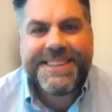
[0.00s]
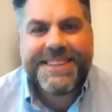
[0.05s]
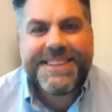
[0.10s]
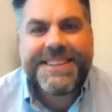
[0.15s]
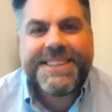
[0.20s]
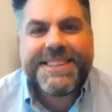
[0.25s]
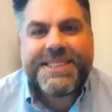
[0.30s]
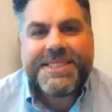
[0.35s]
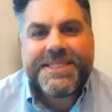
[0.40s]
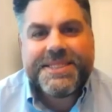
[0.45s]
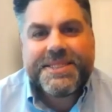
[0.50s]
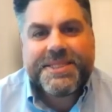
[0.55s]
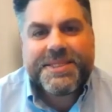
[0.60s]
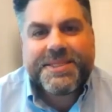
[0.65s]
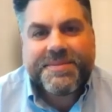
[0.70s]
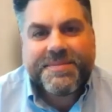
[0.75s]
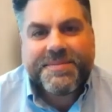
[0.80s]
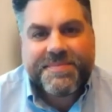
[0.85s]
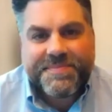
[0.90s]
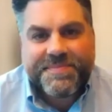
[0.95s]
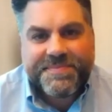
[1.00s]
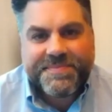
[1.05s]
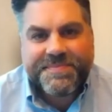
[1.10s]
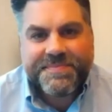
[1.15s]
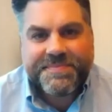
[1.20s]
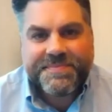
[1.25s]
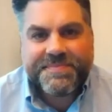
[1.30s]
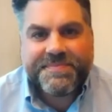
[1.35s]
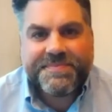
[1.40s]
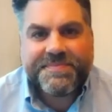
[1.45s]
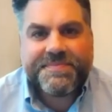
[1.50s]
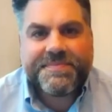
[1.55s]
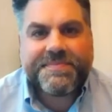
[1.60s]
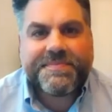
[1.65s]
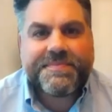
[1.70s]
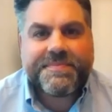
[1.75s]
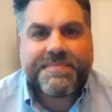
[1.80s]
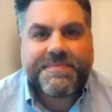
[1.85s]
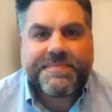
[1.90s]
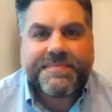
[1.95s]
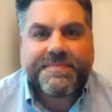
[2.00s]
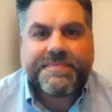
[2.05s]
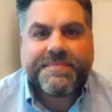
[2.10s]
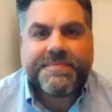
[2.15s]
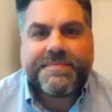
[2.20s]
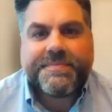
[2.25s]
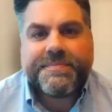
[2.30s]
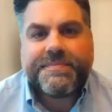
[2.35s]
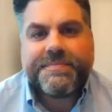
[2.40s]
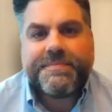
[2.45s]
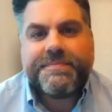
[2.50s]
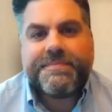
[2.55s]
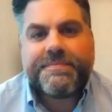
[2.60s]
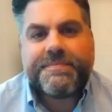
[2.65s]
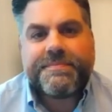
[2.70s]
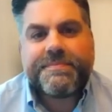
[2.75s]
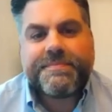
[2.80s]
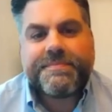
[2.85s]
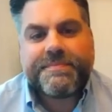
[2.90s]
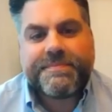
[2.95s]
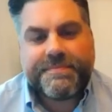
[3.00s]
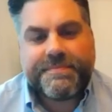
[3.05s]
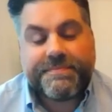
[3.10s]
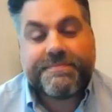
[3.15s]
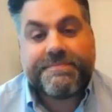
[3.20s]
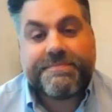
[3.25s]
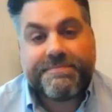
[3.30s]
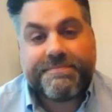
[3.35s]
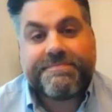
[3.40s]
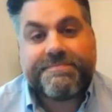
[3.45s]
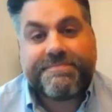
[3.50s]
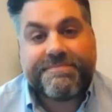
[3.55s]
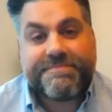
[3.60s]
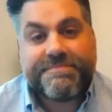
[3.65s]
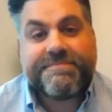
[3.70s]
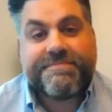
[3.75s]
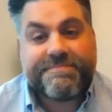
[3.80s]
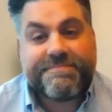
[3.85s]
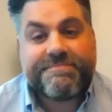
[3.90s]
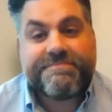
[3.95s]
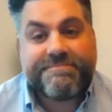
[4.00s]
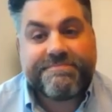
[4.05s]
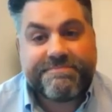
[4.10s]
The person shown says nothing.